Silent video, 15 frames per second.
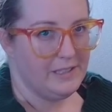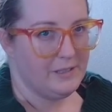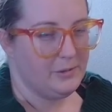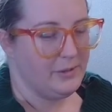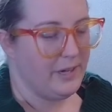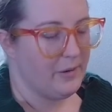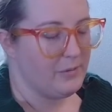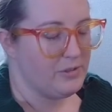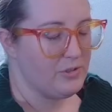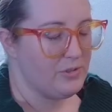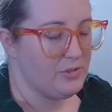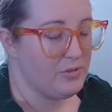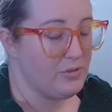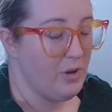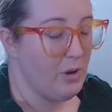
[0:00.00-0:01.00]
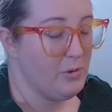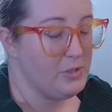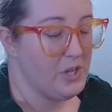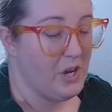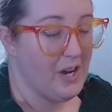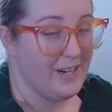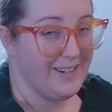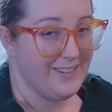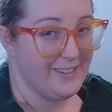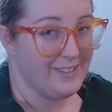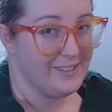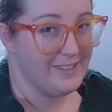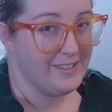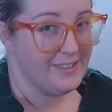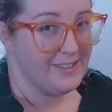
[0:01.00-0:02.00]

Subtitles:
when I was so tired